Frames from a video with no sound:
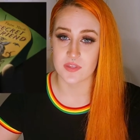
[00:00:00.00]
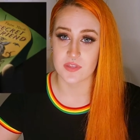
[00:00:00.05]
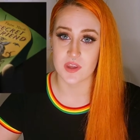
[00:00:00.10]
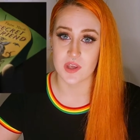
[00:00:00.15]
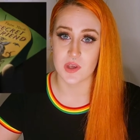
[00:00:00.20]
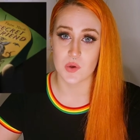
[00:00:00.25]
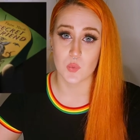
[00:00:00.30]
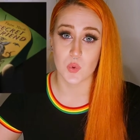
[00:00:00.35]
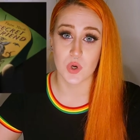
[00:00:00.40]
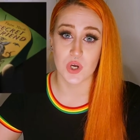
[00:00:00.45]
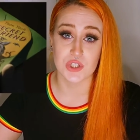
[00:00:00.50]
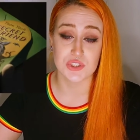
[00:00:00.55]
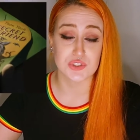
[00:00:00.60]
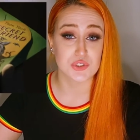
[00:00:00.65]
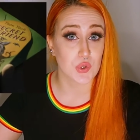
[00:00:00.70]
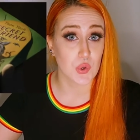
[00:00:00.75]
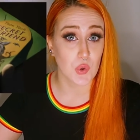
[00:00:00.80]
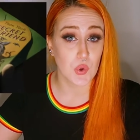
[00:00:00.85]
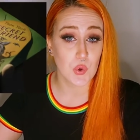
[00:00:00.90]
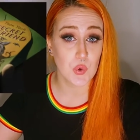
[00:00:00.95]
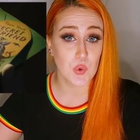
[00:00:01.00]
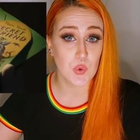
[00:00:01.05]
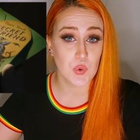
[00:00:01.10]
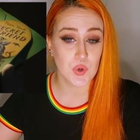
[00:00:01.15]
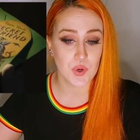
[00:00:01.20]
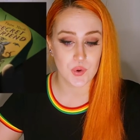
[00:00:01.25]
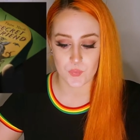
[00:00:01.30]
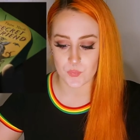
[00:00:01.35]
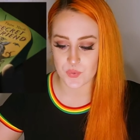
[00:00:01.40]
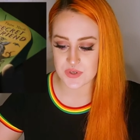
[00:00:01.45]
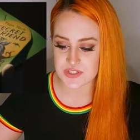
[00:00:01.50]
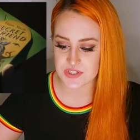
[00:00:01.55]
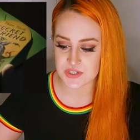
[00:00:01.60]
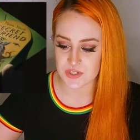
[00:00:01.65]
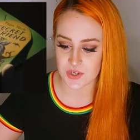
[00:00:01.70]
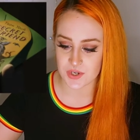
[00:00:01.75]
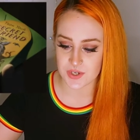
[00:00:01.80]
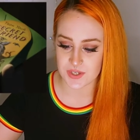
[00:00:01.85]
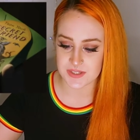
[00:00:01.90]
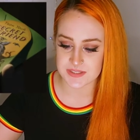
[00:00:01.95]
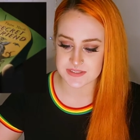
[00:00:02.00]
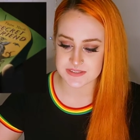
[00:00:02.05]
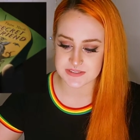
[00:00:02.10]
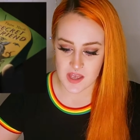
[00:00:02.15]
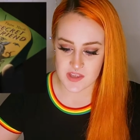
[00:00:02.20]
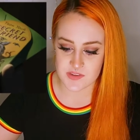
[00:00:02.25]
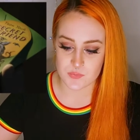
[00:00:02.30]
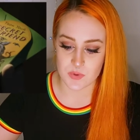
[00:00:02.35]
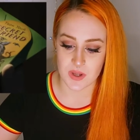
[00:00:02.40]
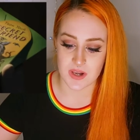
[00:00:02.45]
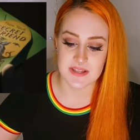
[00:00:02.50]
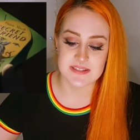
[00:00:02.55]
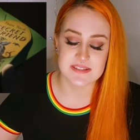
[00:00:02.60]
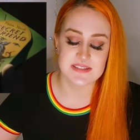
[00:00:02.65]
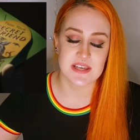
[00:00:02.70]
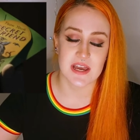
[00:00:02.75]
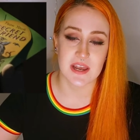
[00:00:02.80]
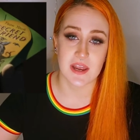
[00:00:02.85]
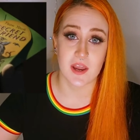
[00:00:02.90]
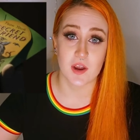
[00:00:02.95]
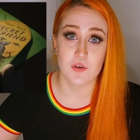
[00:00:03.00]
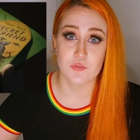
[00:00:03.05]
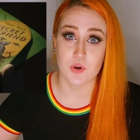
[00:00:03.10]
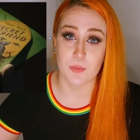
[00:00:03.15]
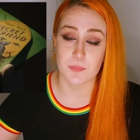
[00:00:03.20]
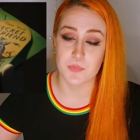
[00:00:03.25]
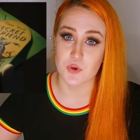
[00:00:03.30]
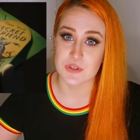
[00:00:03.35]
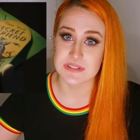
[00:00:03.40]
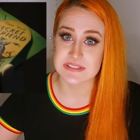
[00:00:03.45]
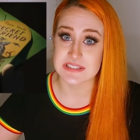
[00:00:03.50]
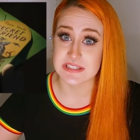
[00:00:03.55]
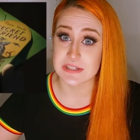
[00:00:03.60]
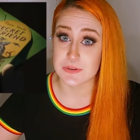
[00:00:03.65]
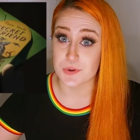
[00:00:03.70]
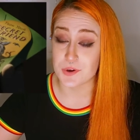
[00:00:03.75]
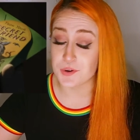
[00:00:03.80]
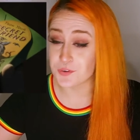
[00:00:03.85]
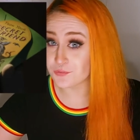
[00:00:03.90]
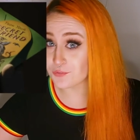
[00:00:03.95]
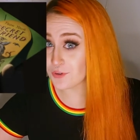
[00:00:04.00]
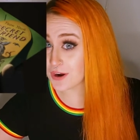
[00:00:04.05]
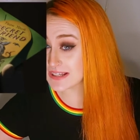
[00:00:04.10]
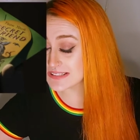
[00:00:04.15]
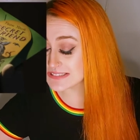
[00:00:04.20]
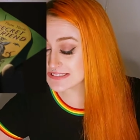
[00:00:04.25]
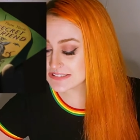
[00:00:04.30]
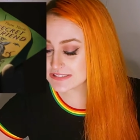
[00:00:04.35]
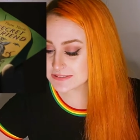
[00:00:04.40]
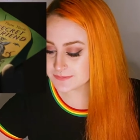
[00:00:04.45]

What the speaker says: the words "Who" written on it, as well as saying "From your secret friend."